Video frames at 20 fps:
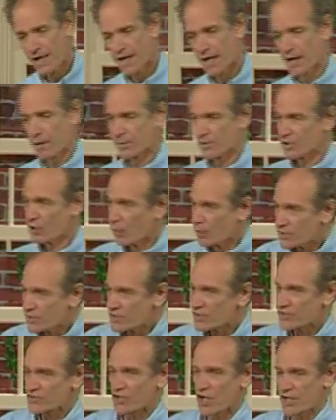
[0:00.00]
and we go into
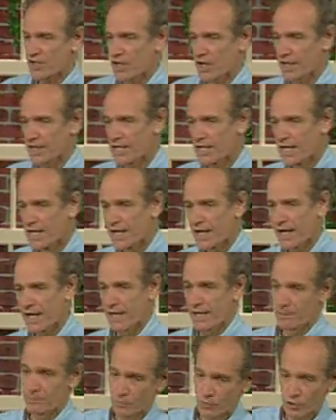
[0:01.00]
the Sinai, and
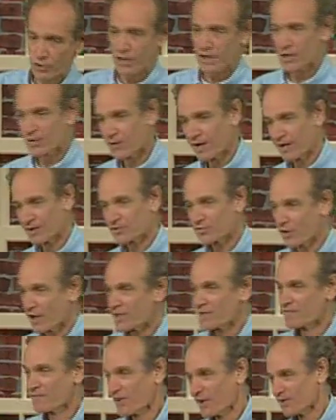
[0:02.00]
I'm looking around trying
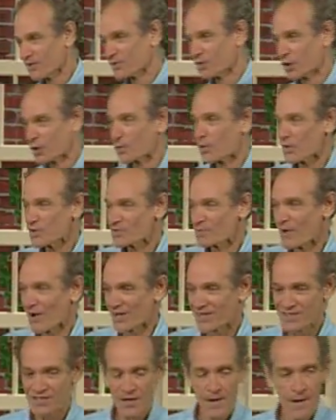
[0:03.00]
to find the turquoise
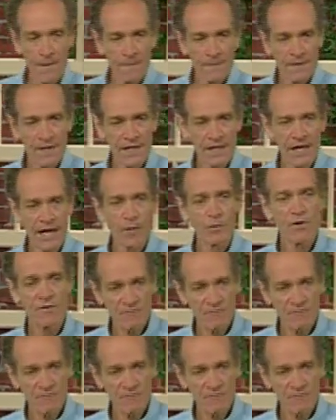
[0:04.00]
mines, and we